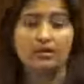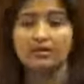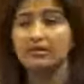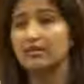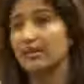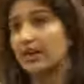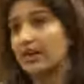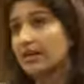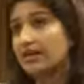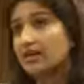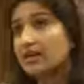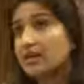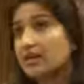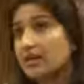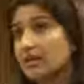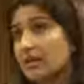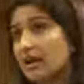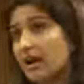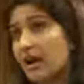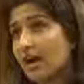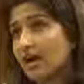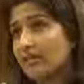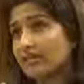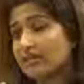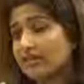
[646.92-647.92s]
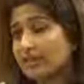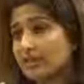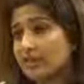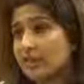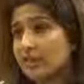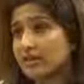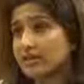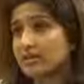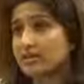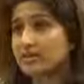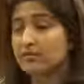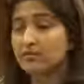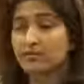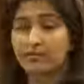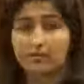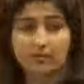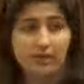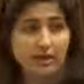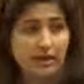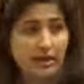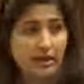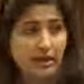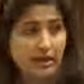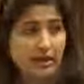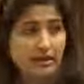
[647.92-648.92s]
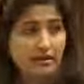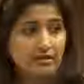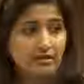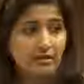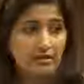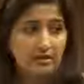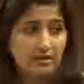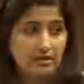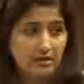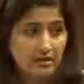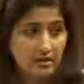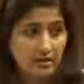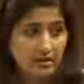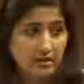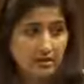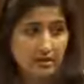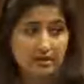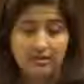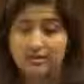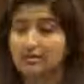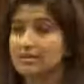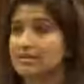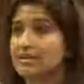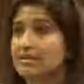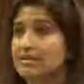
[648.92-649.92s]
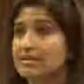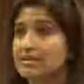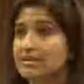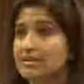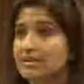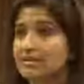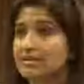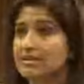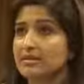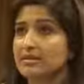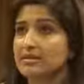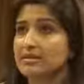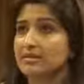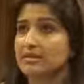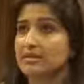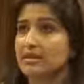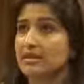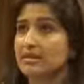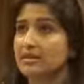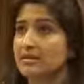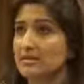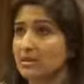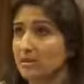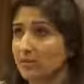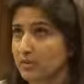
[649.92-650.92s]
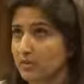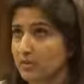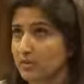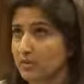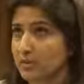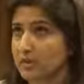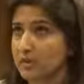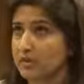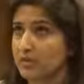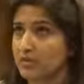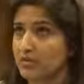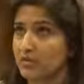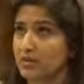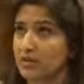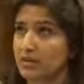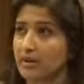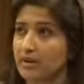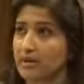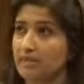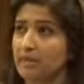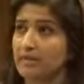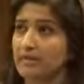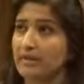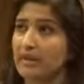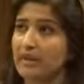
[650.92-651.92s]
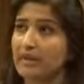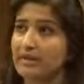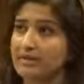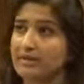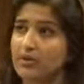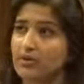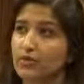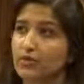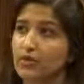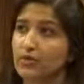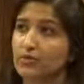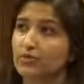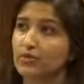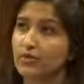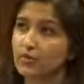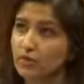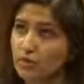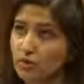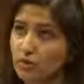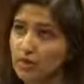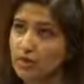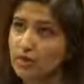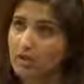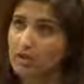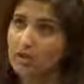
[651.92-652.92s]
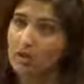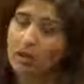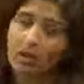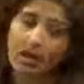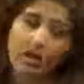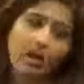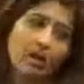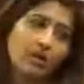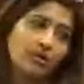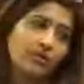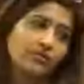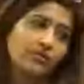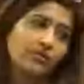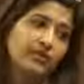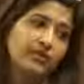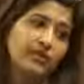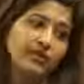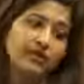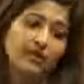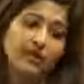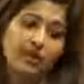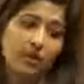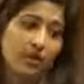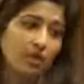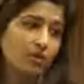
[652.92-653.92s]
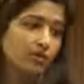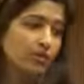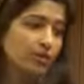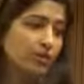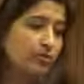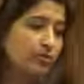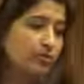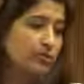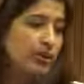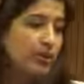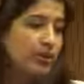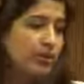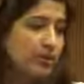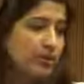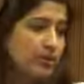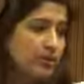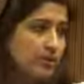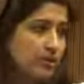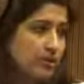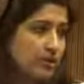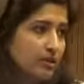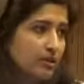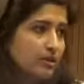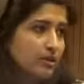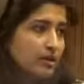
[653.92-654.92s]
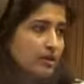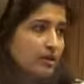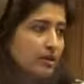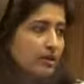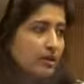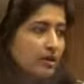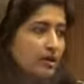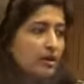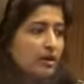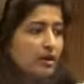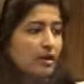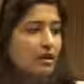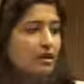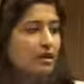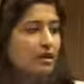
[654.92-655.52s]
Then, after 1948 until 1966, there was an Israeli military rule of the occupied. Oh, I'm sorry.